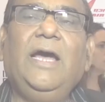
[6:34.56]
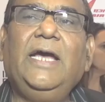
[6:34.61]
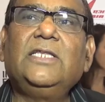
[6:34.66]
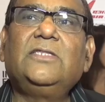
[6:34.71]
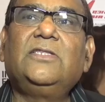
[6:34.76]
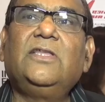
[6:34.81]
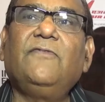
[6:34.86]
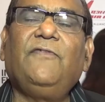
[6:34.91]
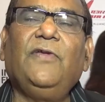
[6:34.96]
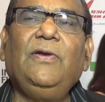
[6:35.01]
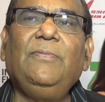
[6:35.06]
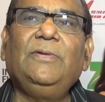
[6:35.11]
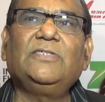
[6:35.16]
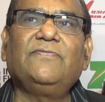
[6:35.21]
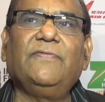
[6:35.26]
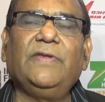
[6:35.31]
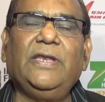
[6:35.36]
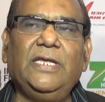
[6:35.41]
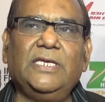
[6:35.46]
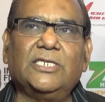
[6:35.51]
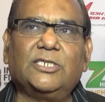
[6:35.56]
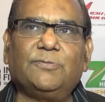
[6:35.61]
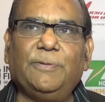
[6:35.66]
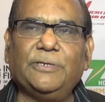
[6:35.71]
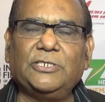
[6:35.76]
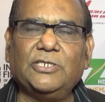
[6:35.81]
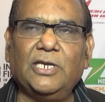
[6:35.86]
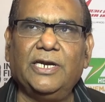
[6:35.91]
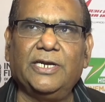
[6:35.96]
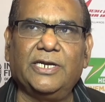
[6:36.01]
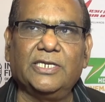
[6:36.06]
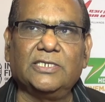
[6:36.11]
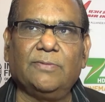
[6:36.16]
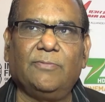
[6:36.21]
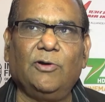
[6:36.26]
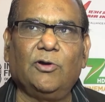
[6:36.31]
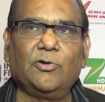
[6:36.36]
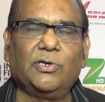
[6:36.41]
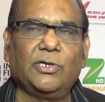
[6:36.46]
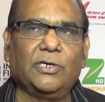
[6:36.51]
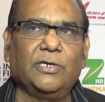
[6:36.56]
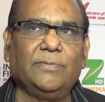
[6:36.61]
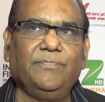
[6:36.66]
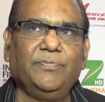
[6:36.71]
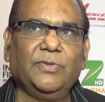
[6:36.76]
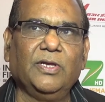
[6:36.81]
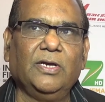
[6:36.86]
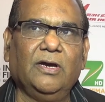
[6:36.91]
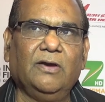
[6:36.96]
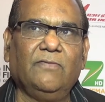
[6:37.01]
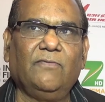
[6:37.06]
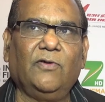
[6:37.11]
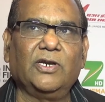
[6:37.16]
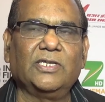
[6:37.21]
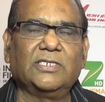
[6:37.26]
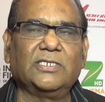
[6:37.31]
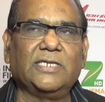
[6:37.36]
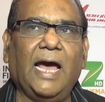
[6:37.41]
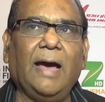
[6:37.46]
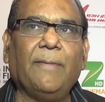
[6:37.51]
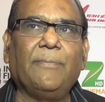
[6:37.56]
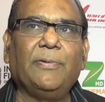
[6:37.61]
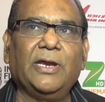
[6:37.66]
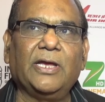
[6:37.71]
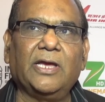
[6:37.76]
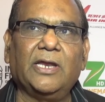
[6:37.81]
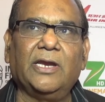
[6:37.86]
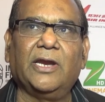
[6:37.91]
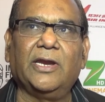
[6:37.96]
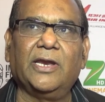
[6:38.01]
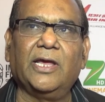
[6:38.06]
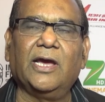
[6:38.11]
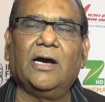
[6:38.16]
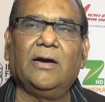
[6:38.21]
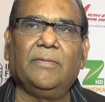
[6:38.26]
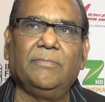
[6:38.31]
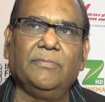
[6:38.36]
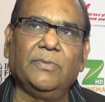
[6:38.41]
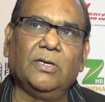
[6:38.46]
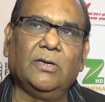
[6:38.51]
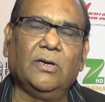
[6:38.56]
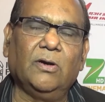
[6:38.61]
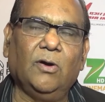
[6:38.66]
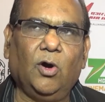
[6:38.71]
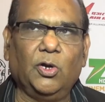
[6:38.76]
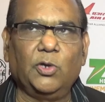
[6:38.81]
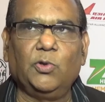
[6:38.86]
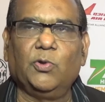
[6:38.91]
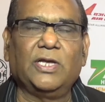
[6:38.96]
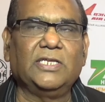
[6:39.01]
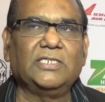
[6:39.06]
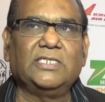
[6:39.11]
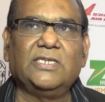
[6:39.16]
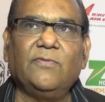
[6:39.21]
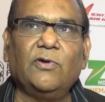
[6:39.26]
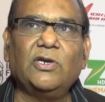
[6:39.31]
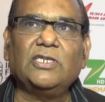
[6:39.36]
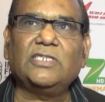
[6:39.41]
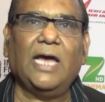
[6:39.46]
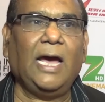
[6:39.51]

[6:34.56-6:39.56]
The film is very special. It is about what is happening in India, or you can say what is